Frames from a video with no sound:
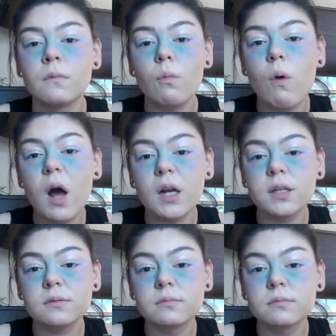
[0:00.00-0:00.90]
water
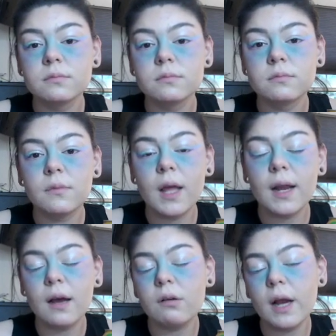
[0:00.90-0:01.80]
and
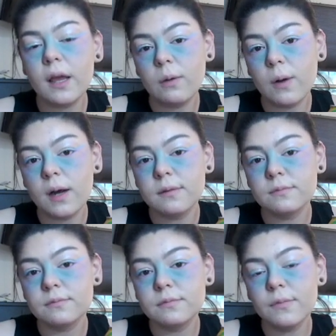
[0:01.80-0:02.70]
how great you are
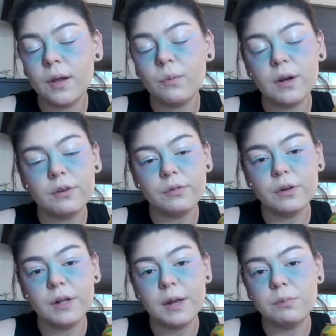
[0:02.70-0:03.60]
and
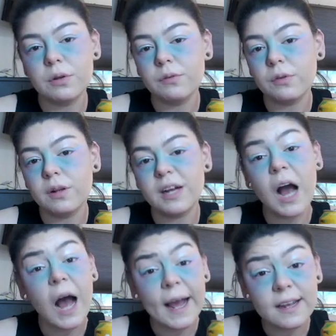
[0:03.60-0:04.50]
wonderful and beautiful and
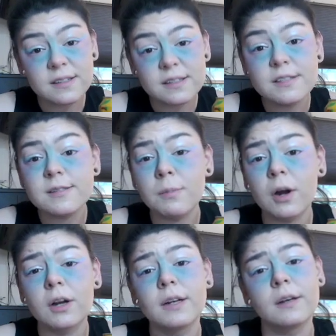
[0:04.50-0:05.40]
kind and
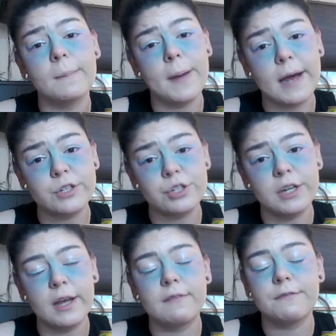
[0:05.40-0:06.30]
smart and
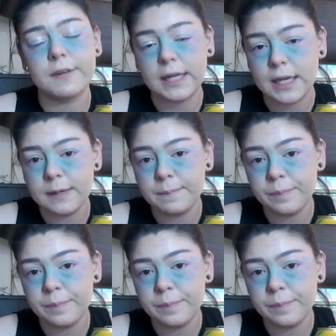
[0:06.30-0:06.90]
compassionate and funny.